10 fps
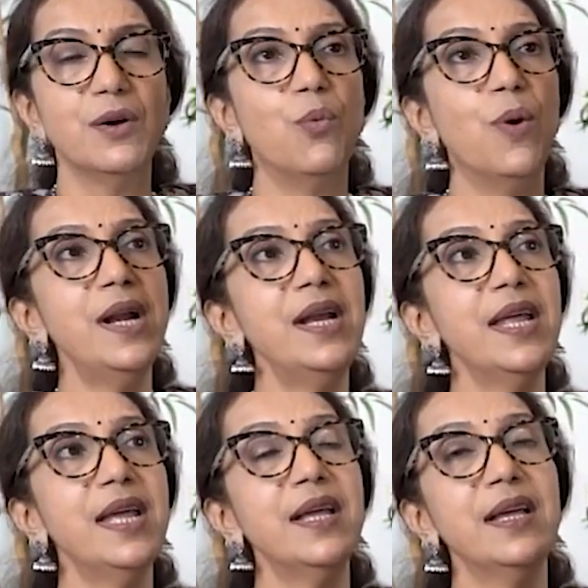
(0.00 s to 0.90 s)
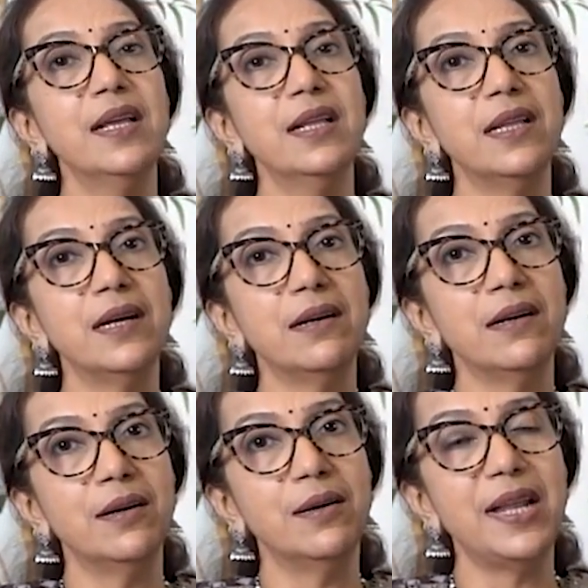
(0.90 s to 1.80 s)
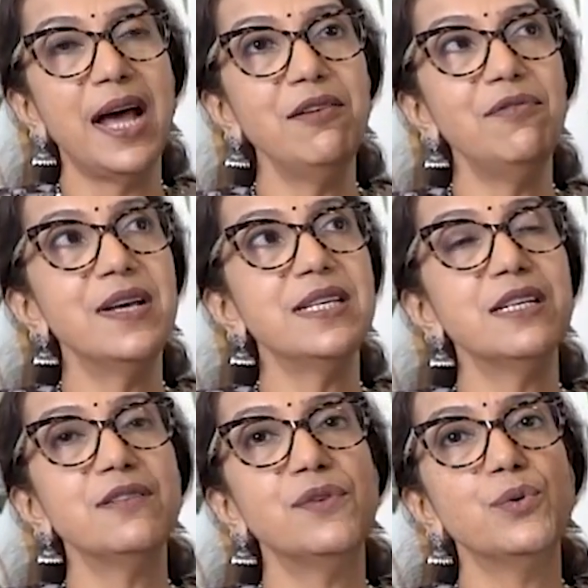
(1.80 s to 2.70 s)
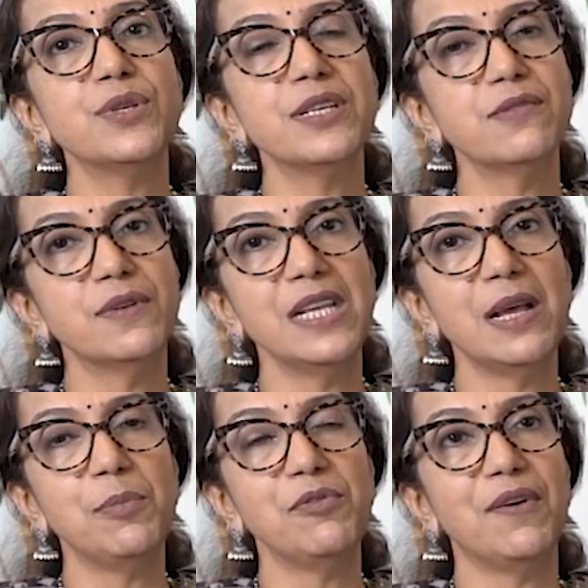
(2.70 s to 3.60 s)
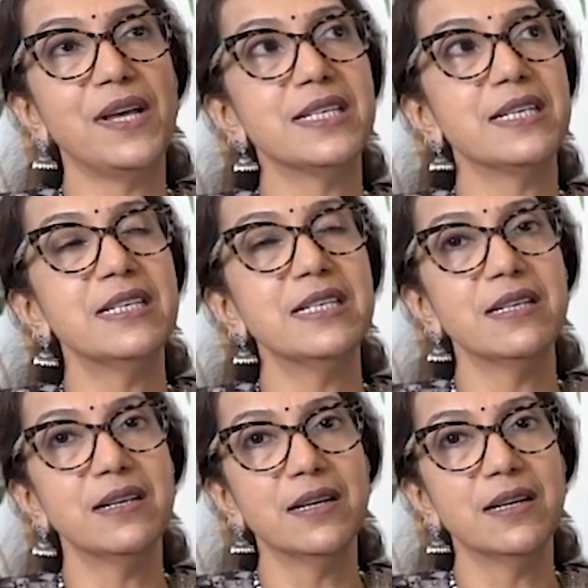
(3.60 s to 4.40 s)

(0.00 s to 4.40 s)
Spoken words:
One day the diaphysis fuses with the epiphysis.